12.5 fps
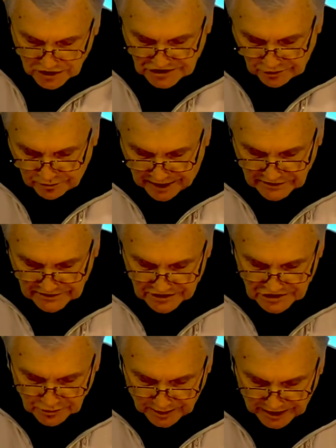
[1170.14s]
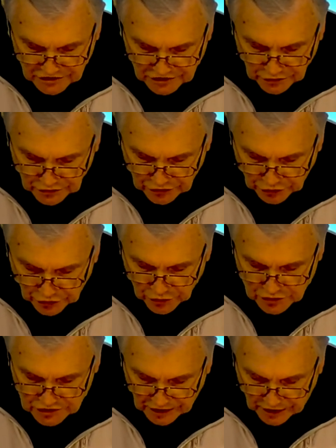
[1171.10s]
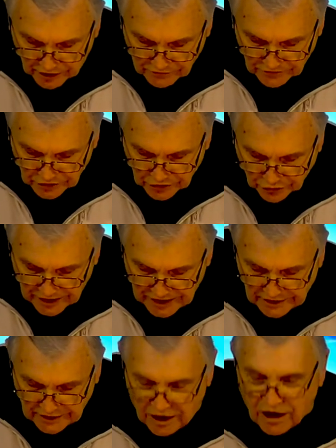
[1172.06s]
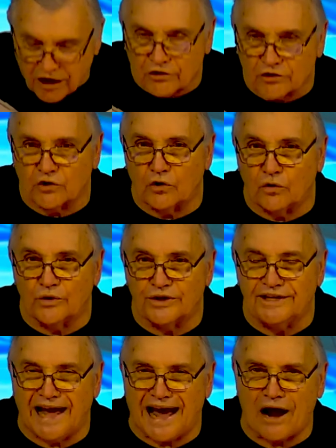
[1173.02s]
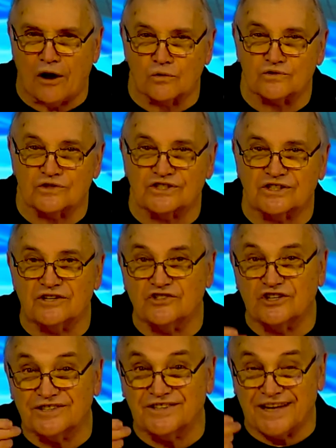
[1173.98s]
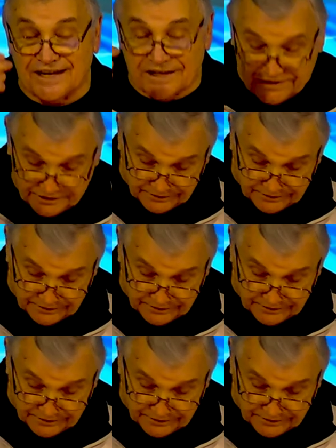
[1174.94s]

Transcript: about the special use of the Greek article with nouns such as this